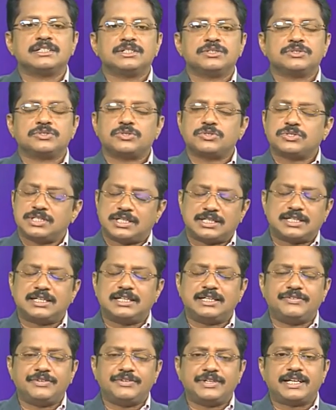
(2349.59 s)
so
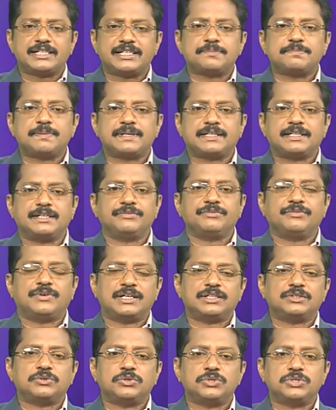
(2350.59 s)
generally we are expecting
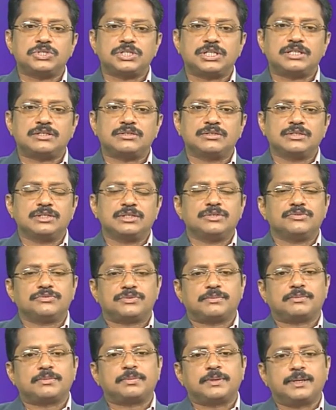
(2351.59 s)
one question
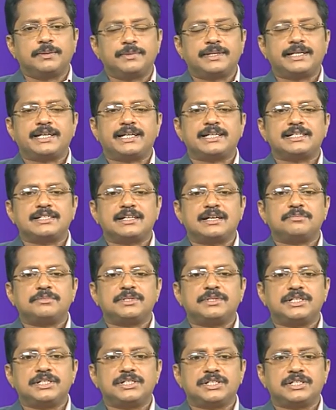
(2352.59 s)
from the preliminary
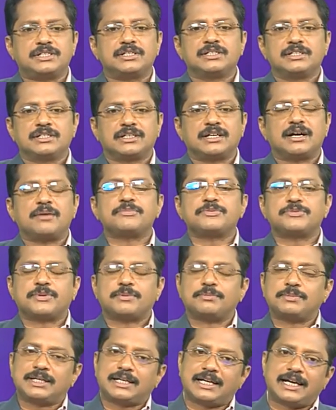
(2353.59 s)
examination comes
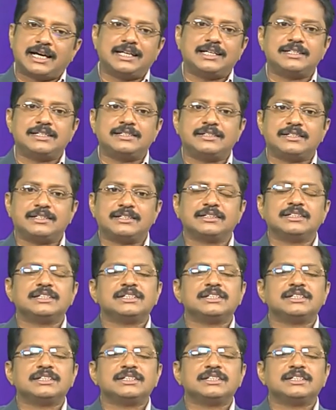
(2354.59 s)
from the calendar.